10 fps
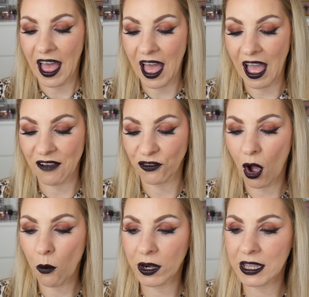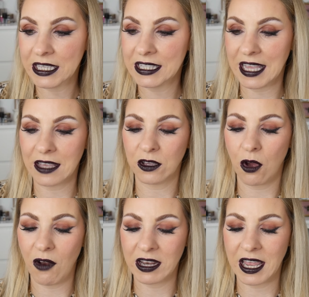I've got one of these sets
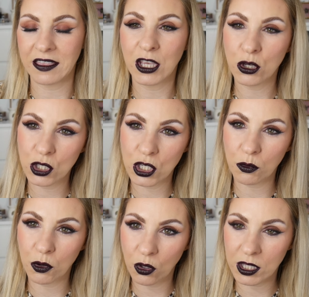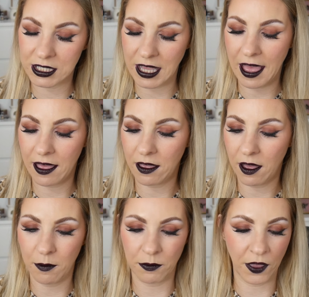already, and they used to do another set
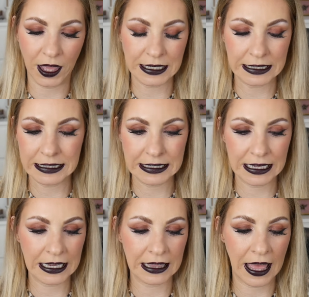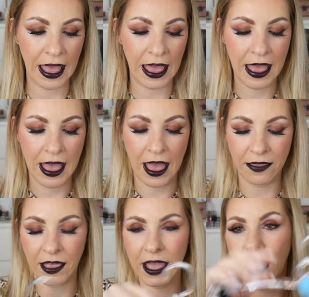that I didn't see there,
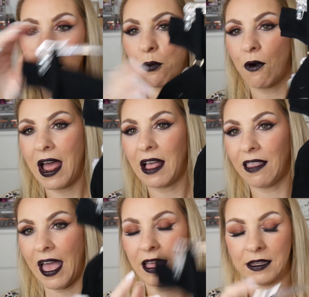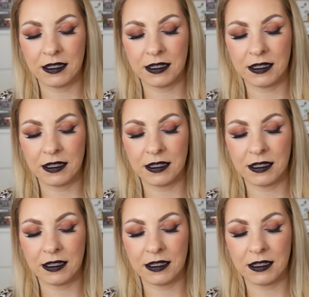and a bralette.